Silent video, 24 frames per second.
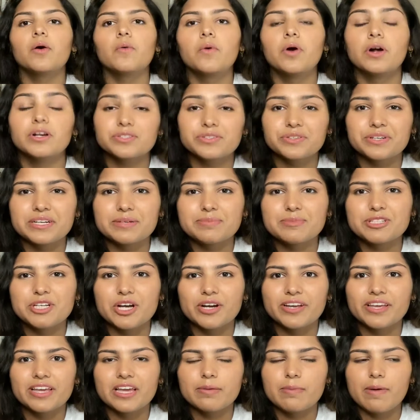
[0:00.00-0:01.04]
We're also gonna be
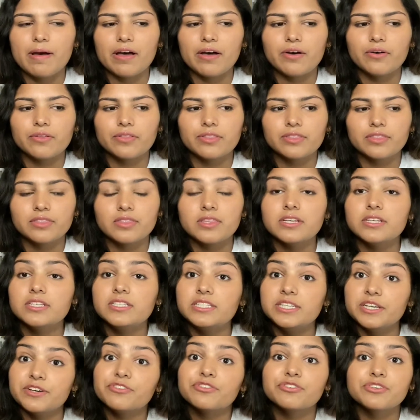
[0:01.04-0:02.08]
talking about the
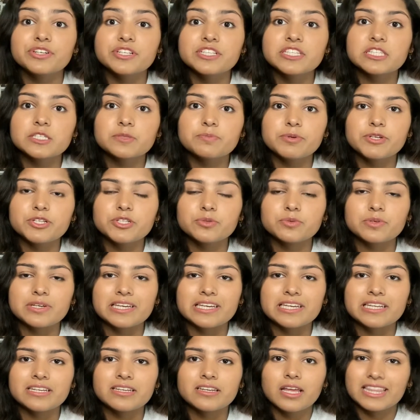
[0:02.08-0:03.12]
difference
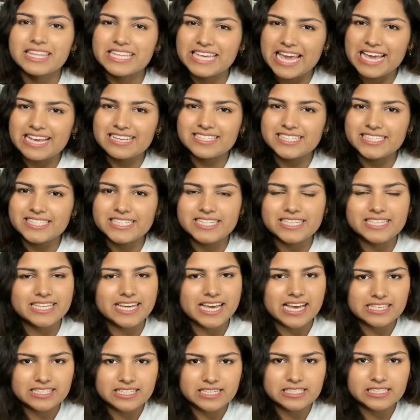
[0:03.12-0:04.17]
between the ACT, the
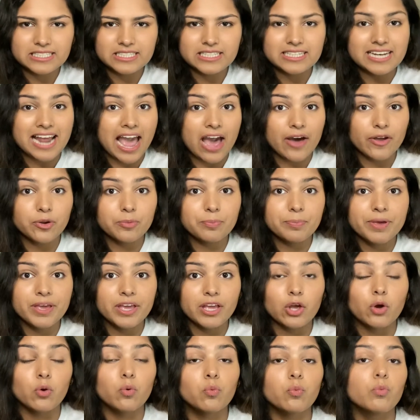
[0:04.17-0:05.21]
SAT, and how to
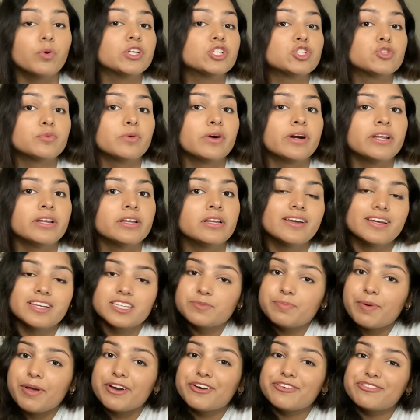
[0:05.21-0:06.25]
pick which one is
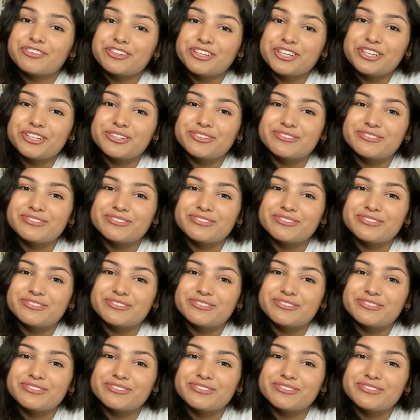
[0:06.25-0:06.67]
better for you.